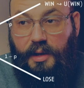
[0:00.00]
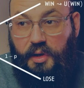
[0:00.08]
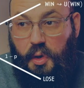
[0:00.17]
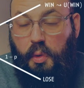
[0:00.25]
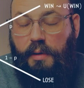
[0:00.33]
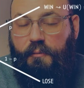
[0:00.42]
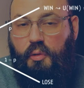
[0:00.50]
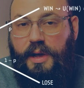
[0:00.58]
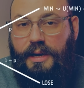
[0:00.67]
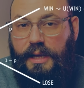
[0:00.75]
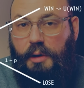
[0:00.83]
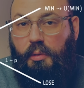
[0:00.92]
U of
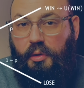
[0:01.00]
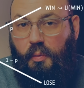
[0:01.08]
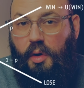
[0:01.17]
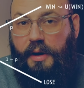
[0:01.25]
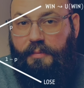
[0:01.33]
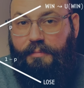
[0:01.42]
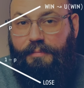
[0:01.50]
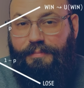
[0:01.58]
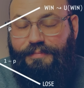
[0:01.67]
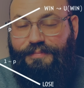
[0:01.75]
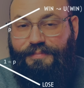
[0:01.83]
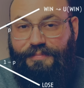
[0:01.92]
win equals one.
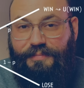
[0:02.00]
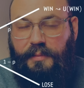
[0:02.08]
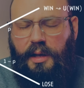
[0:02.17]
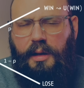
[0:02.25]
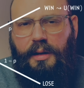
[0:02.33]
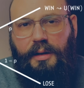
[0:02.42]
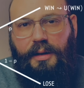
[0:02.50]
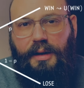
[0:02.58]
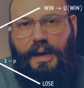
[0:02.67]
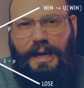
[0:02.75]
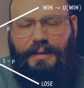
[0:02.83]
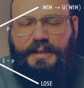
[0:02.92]

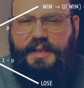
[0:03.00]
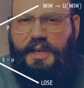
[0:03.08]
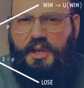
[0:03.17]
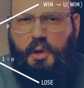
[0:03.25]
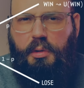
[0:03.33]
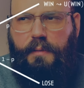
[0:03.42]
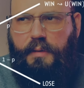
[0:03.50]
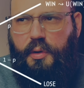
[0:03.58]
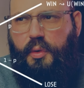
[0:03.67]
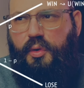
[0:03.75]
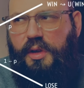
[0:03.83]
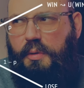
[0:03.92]
And let's say U of
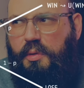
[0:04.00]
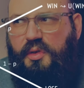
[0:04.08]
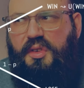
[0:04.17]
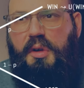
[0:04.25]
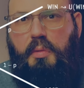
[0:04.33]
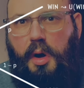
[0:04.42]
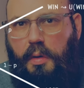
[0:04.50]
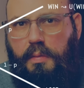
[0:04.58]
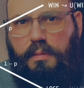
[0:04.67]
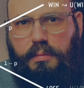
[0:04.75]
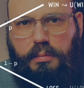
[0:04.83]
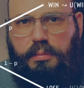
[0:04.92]
lose equals zero.
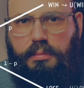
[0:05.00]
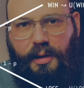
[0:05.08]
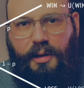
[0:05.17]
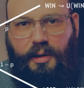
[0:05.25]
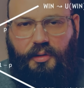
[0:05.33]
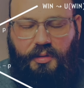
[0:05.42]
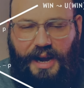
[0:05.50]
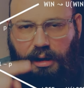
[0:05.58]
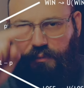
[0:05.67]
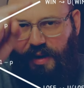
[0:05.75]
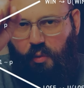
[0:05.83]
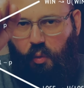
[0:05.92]
So now
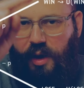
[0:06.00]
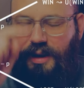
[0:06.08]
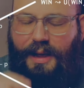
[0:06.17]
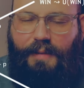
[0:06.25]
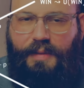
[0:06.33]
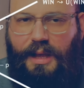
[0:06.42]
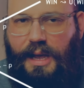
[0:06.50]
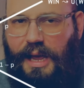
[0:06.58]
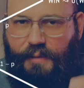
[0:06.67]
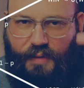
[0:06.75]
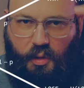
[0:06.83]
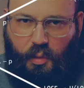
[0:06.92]
if I win,
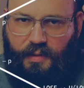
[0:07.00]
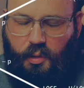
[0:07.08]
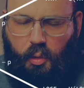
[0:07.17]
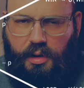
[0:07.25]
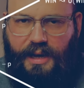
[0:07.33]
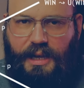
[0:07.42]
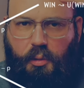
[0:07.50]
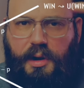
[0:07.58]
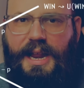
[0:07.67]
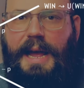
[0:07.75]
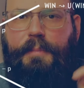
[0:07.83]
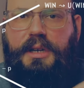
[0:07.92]
if I win the war, I get
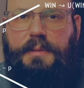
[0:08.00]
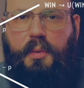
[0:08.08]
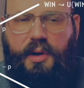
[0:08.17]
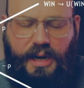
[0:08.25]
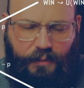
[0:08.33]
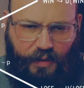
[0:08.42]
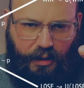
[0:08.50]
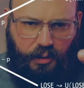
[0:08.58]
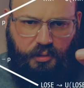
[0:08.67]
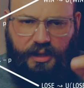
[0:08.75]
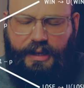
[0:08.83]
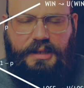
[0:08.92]
one happiness point, and if I
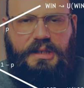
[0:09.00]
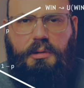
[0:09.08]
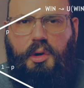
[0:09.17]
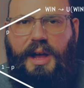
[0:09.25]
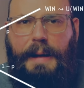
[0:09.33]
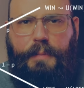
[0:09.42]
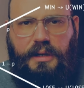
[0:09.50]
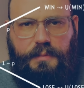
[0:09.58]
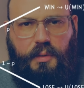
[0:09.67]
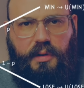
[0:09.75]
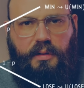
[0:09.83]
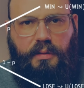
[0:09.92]
lose, I get zero happiness
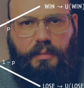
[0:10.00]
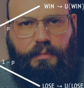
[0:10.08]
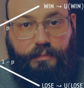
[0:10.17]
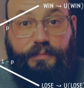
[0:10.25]
points.